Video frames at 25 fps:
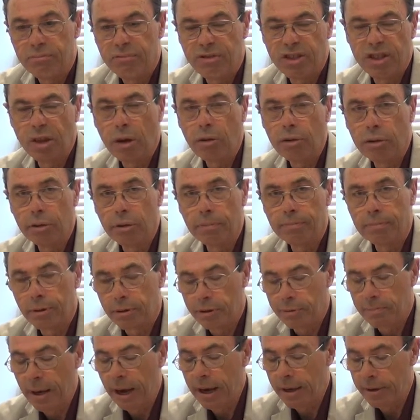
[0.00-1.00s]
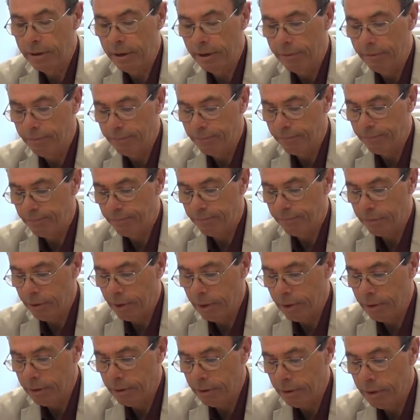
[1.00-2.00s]
social perspective
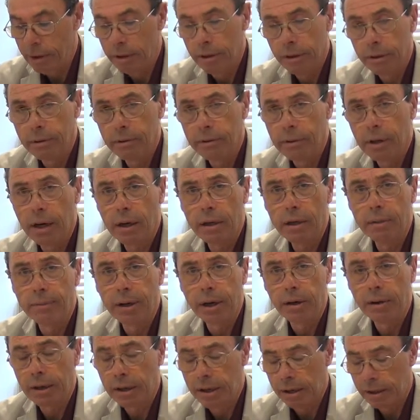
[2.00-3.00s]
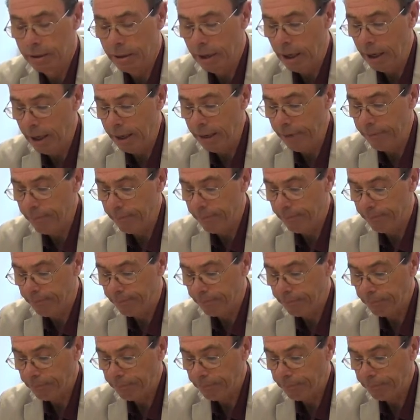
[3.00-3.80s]
on American life.